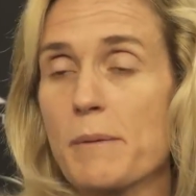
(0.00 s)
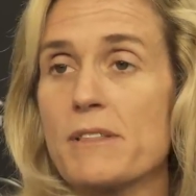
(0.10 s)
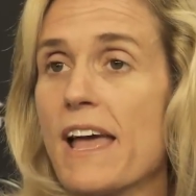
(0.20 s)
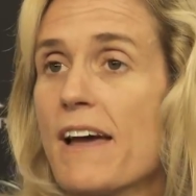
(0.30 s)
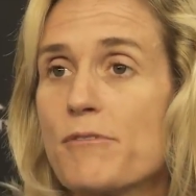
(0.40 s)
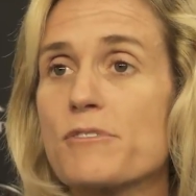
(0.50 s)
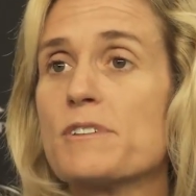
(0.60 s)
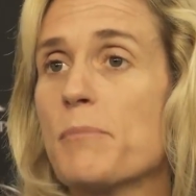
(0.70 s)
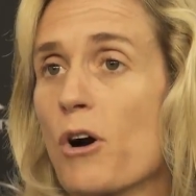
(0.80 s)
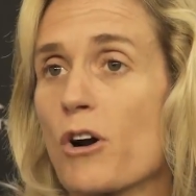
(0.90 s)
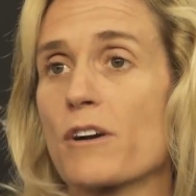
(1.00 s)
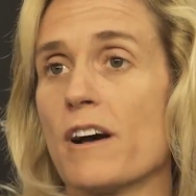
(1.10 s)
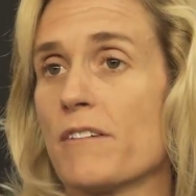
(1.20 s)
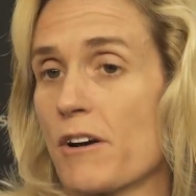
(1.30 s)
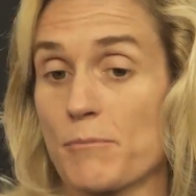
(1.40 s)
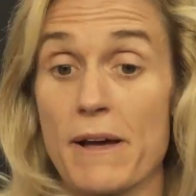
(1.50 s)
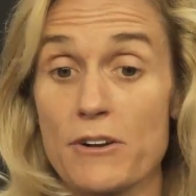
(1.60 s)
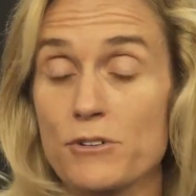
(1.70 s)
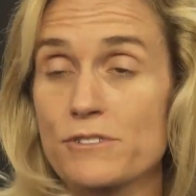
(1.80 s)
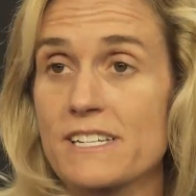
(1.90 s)
I mean, every part of our
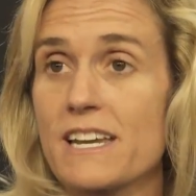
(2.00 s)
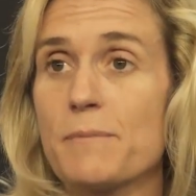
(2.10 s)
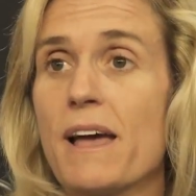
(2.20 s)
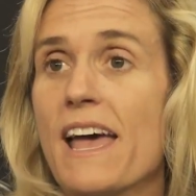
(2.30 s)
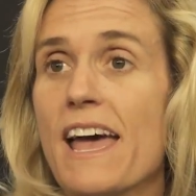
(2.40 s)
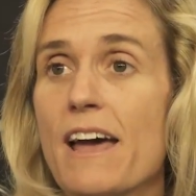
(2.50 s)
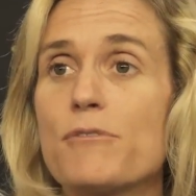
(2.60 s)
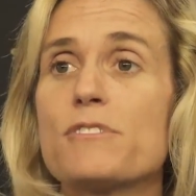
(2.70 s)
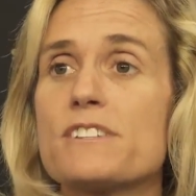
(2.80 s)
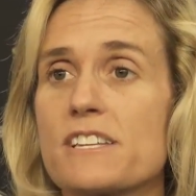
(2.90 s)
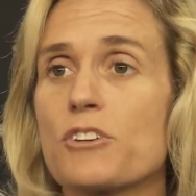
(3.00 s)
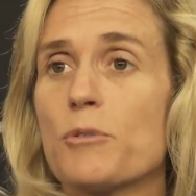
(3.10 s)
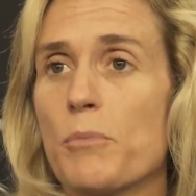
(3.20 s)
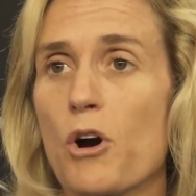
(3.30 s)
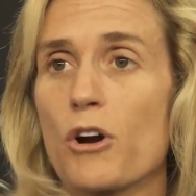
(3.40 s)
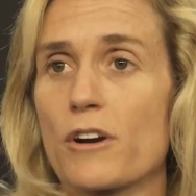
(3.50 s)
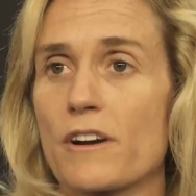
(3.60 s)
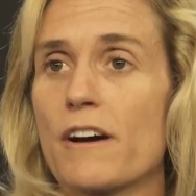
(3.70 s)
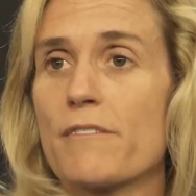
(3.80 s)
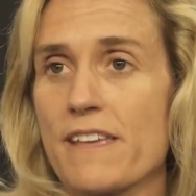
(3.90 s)
medical team, every single part
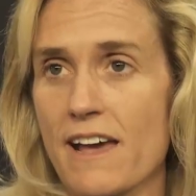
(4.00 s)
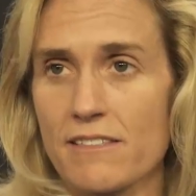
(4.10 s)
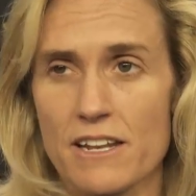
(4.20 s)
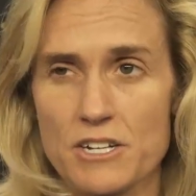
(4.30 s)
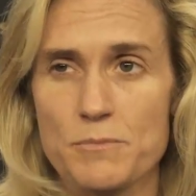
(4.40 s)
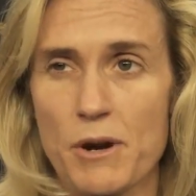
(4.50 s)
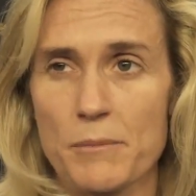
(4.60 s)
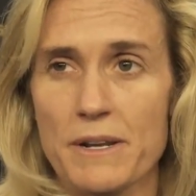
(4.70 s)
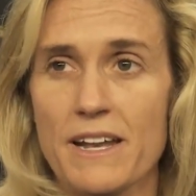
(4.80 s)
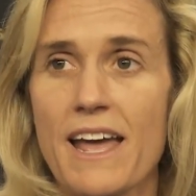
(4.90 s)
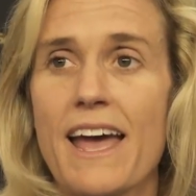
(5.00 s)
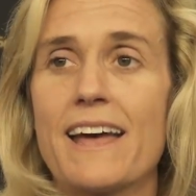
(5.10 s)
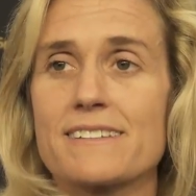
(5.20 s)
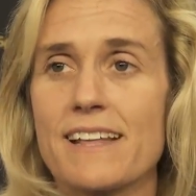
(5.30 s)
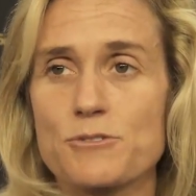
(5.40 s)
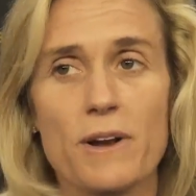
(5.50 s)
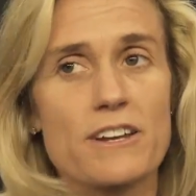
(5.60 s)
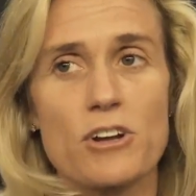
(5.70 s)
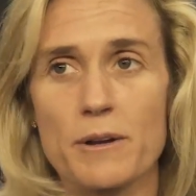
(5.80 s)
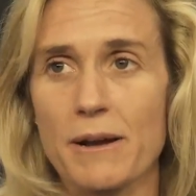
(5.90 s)
of the athletic department has, that's what
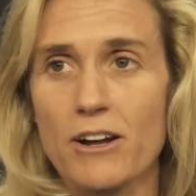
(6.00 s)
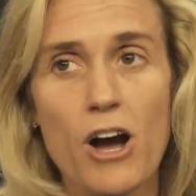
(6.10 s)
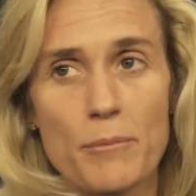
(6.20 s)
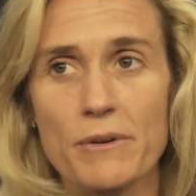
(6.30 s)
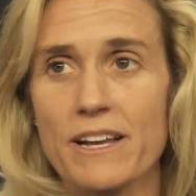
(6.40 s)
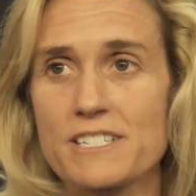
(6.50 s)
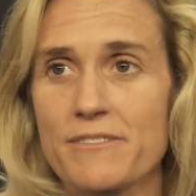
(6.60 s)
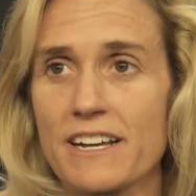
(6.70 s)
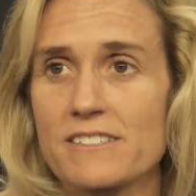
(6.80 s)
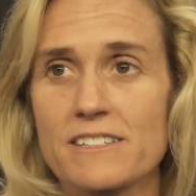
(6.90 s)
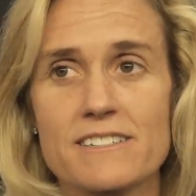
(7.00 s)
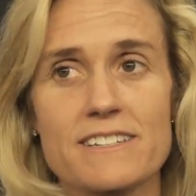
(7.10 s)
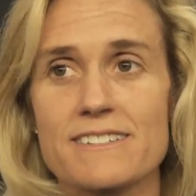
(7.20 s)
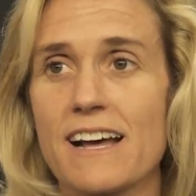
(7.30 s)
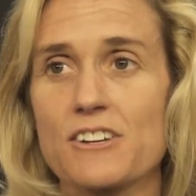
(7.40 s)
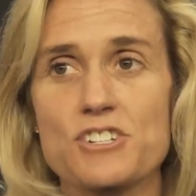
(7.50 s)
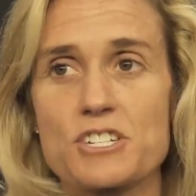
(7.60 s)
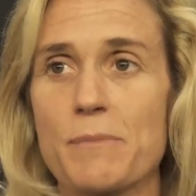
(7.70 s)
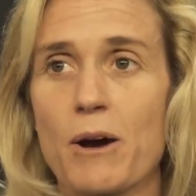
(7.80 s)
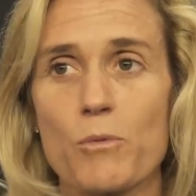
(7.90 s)
I talk about, comprehensive excellence. It's not
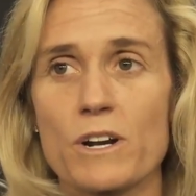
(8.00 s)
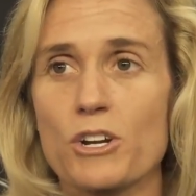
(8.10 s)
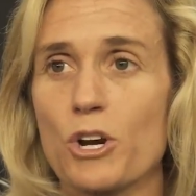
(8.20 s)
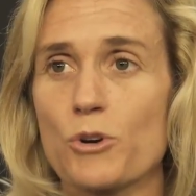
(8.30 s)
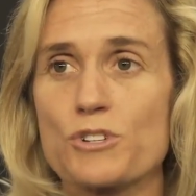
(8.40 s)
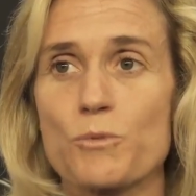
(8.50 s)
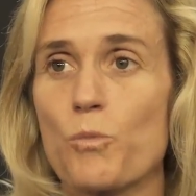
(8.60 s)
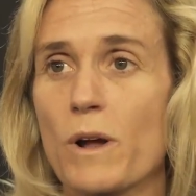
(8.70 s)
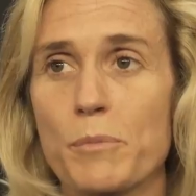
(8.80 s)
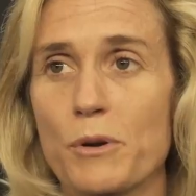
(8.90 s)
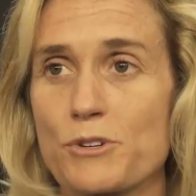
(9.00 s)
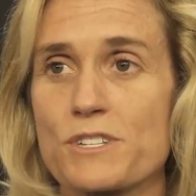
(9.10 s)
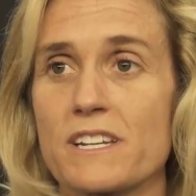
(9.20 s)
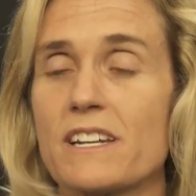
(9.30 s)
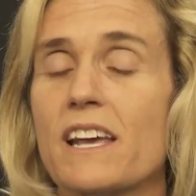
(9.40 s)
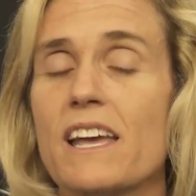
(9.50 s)
just about one coach and person.